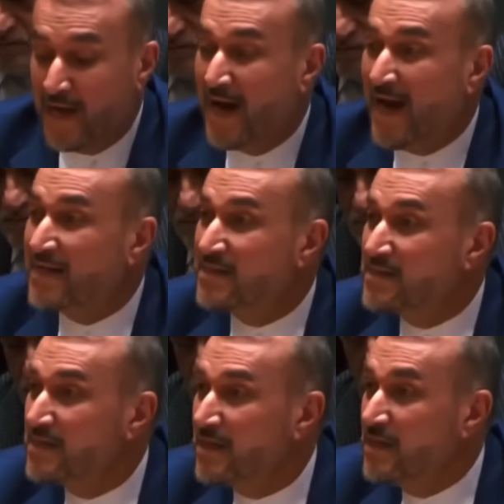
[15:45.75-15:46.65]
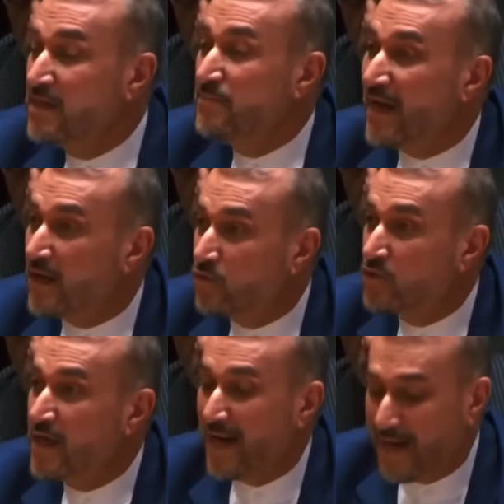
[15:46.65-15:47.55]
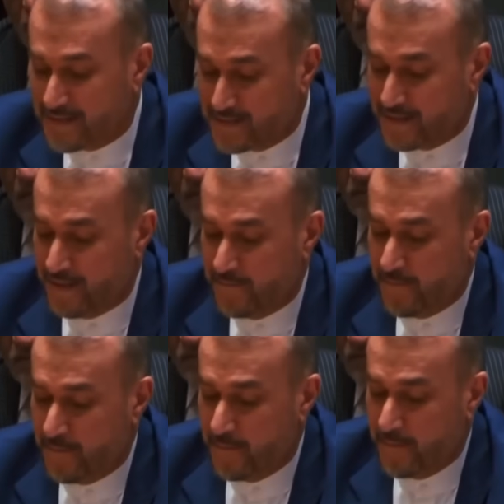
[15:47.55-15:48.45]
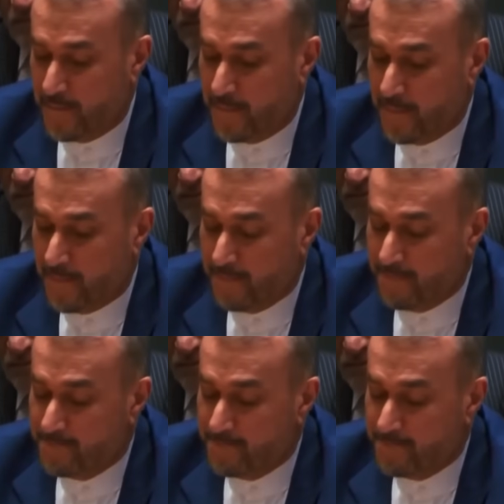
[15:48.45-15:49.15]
to use nuclear bombs in Gaza.